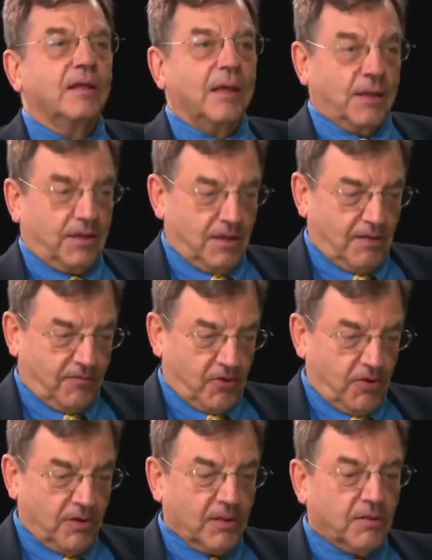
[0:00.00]
Yes, of
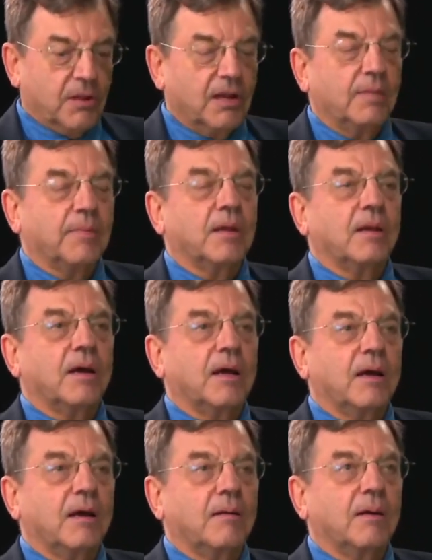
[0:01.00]
course there's a limit.
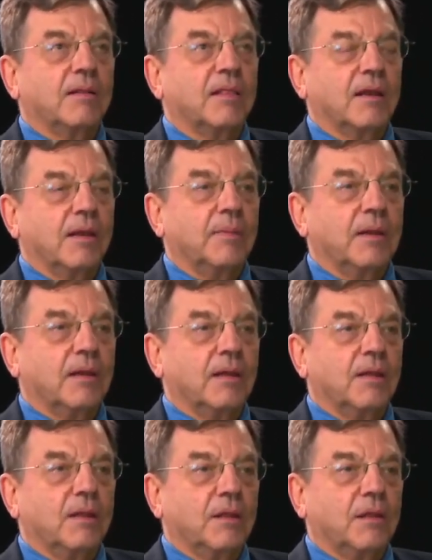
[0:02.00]
The limit
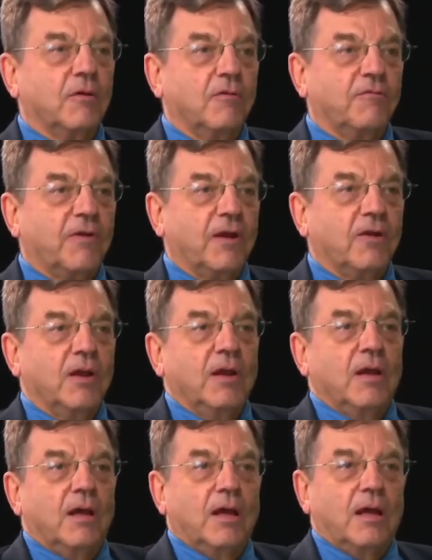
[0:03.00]
is so far
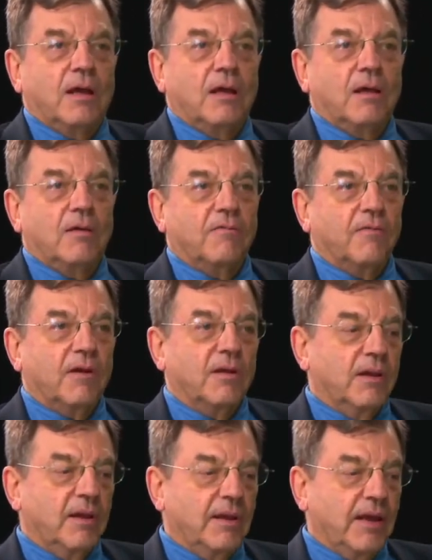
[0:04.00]

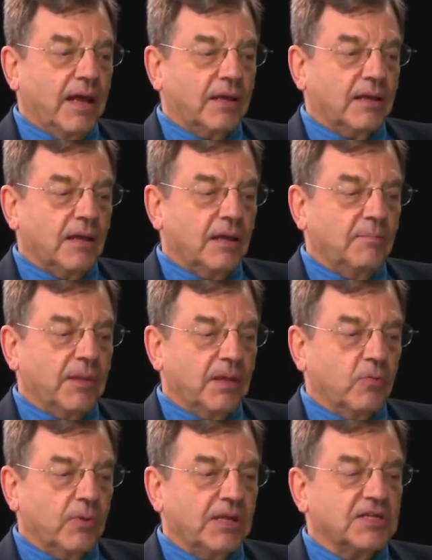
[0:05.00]
not being
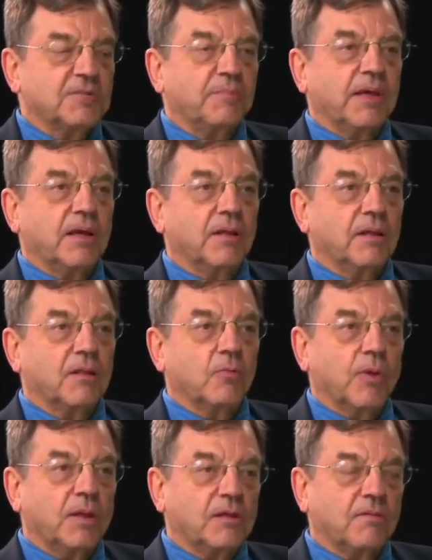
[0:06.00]
reached because the
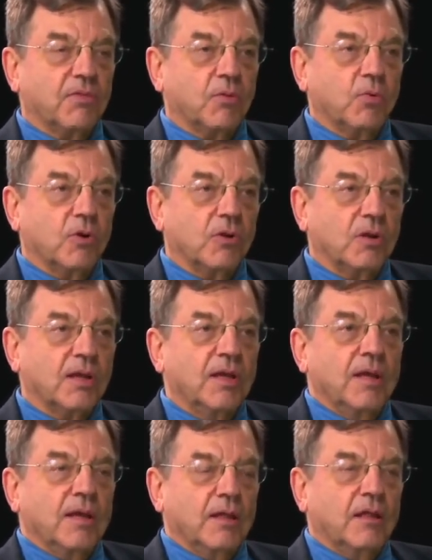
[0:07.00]
rest of the world
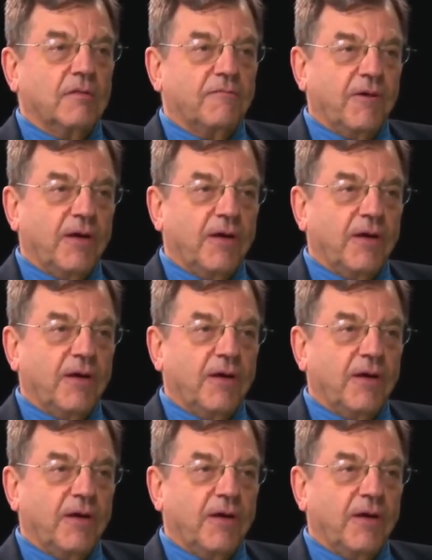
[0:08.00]
is